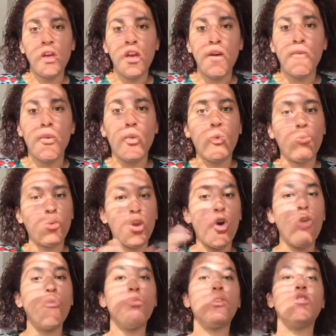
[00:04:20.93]
But when we
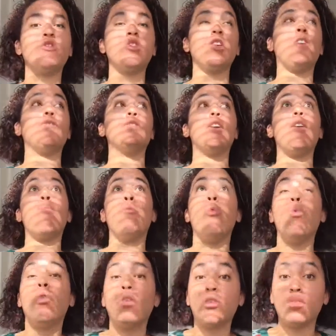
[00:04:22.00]
open ourselves up
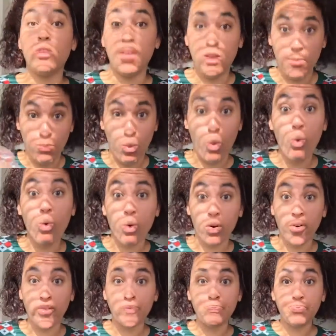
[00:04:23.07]
more,
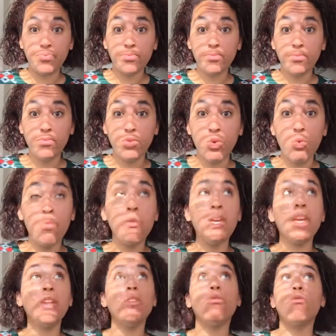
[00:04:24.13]
we'll
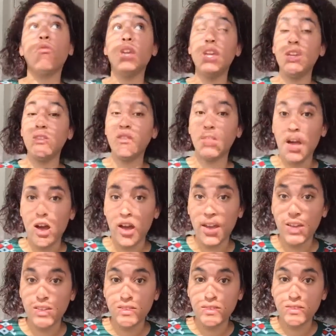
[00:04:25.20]
begin to
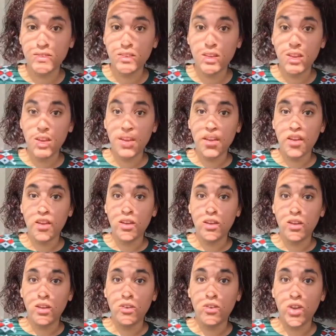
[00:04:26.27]
realize,
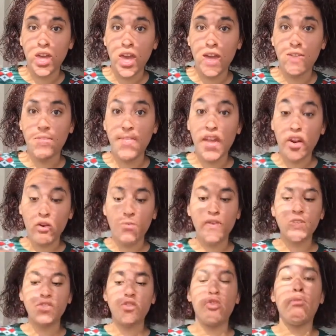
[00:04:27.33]
okay, that our
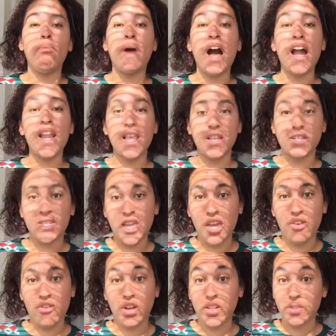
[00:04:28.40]
physical body is
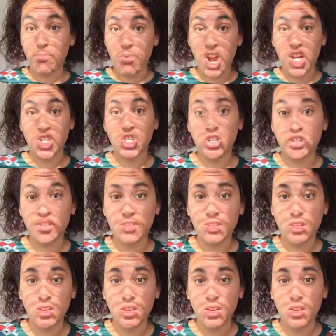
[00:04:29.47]
sacred, is precious.